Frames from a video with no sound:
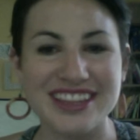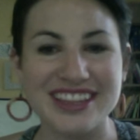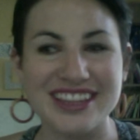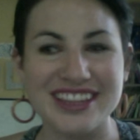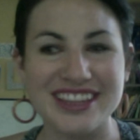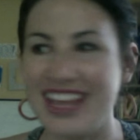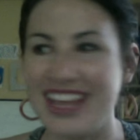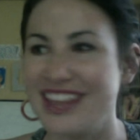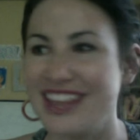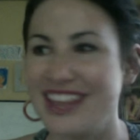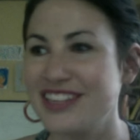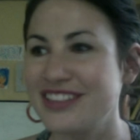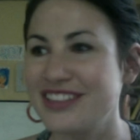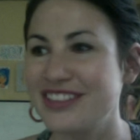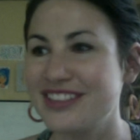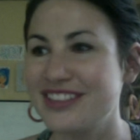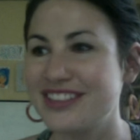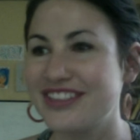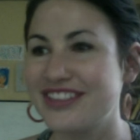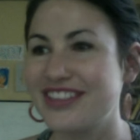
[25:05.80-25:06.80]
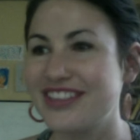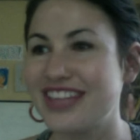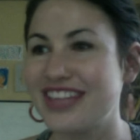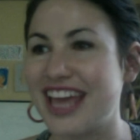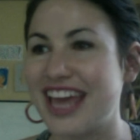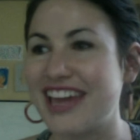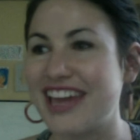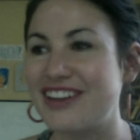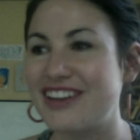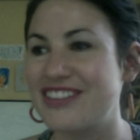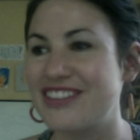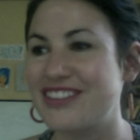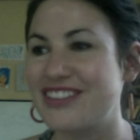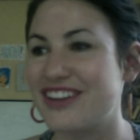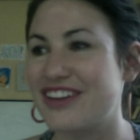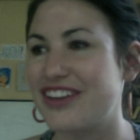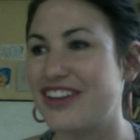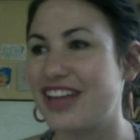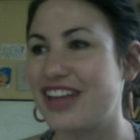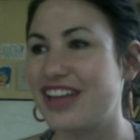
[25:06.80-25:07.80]
and then the editors
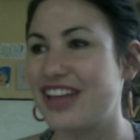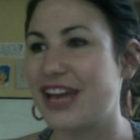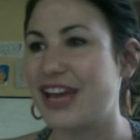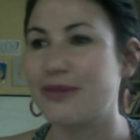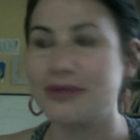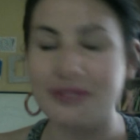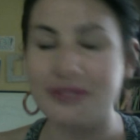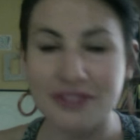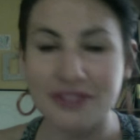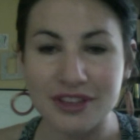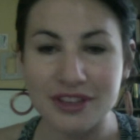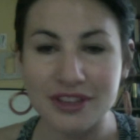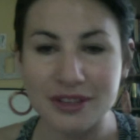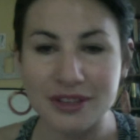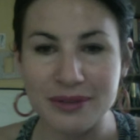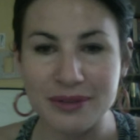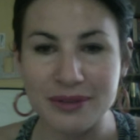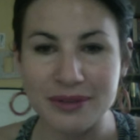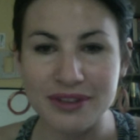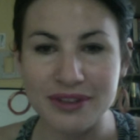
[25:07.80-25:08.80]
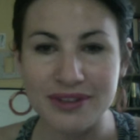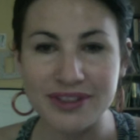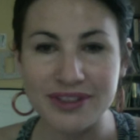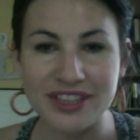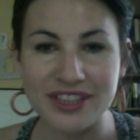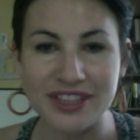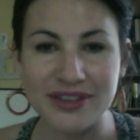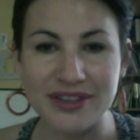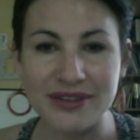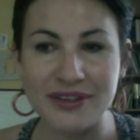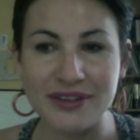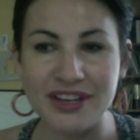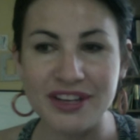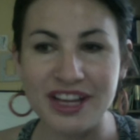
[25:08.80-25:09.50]
are like, we really want to work with you,